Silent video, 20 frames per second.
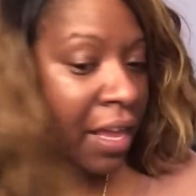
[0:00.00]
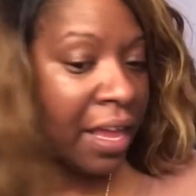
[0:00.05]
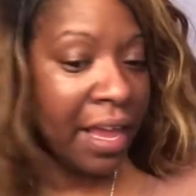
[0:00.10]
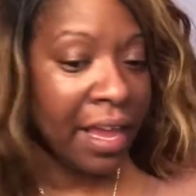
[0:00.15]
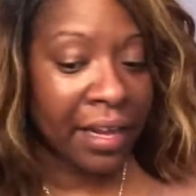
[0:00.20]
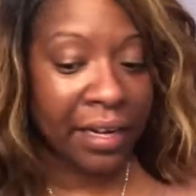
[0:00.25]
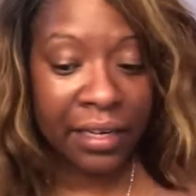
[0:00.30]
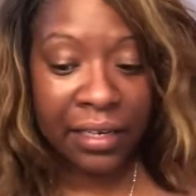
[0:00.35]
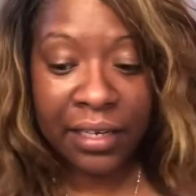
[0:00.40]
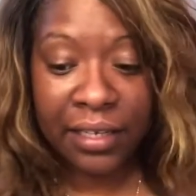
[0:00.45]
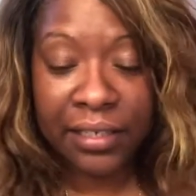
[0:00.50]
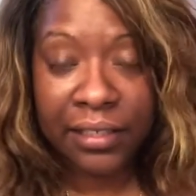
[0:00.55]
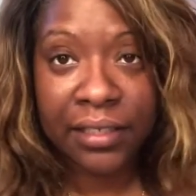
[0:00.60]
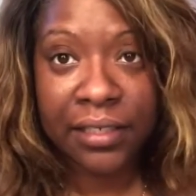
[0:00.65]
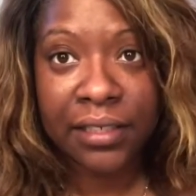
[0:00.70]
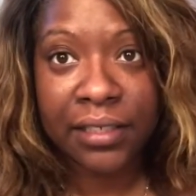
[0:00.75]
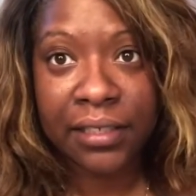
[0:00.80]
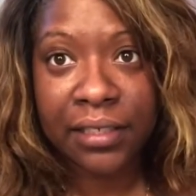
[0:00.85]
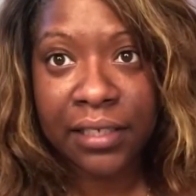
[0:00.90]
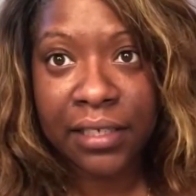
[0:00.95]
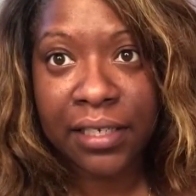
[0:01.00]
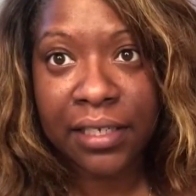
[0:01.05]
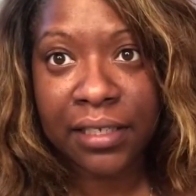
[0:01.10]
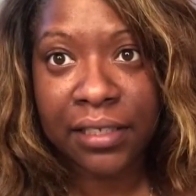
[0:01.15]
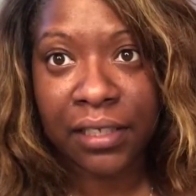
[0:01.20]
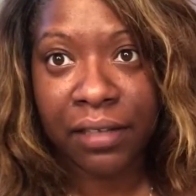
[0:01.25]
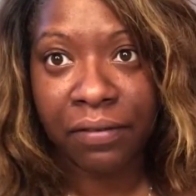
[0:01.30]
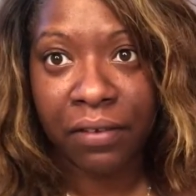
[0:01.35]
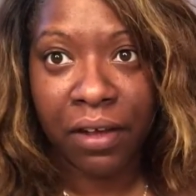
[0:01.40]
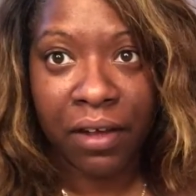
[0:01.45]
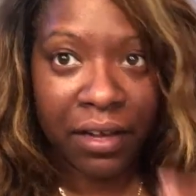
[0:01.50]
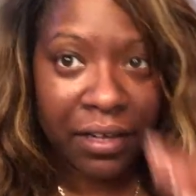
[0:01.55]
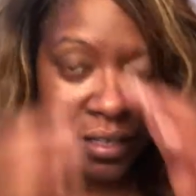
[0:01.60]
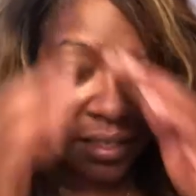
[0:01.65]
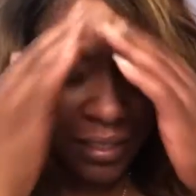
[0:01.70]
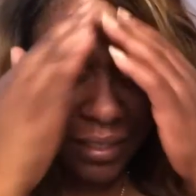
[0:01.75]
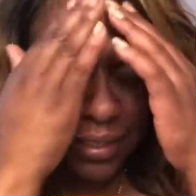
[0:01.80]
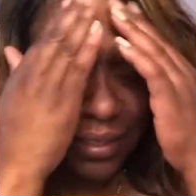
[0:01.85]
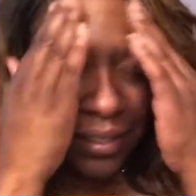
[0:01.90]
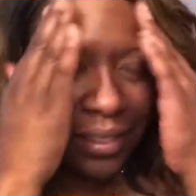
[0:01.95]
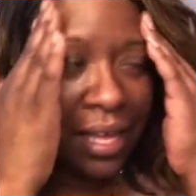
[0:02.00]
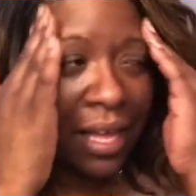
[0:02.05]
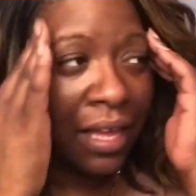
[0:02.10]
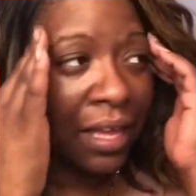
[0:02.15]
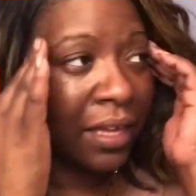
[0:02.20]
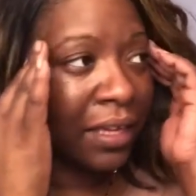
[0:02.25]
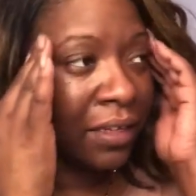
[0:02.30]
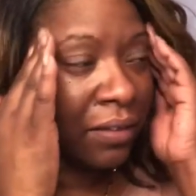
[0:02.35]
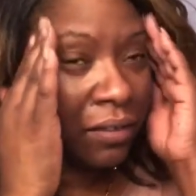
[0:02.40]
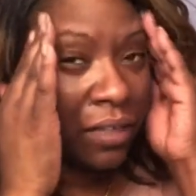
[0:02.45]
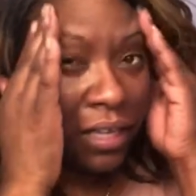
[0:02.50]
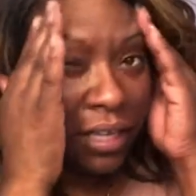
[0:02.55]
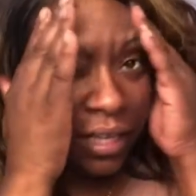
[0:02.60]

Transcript: and it is, because the kids have gone inside.